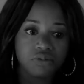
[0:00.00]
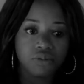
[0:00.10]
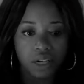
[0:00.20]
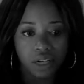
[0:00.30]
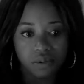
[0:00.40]

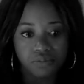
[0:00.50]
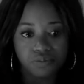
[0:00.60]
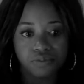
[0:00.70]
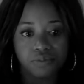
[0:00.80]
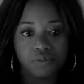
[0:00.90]
wake up,
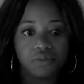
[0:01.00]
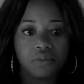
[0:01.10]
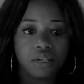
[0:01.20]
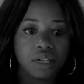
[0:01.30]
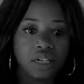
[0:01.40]

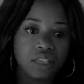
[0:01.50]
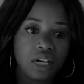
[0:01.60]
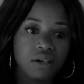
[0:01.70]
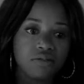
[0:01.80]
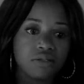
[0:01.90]
clean the
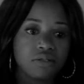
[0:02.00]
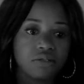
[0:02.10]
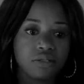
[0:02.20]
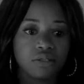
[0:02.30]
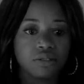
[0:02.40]
house,
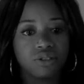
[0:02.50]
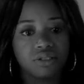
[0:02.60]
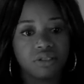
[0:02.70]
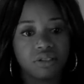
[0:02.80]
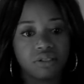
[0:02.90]

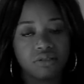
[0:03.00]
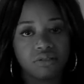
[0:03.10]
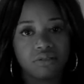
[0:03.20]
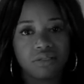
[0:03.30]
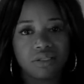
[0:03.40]
cook,
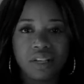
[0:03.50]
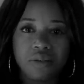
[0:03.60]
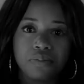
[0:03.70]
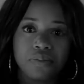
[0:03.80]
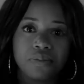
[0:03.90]

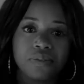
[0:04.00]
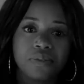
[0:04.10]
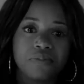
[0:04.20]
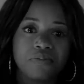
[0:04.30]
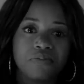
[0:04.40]
sleep.
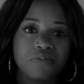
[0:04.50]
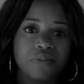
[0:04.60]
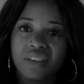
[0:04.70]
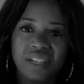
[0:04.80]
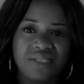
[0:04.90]

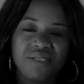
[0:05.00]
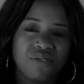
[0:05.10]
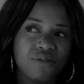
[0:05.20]
That's not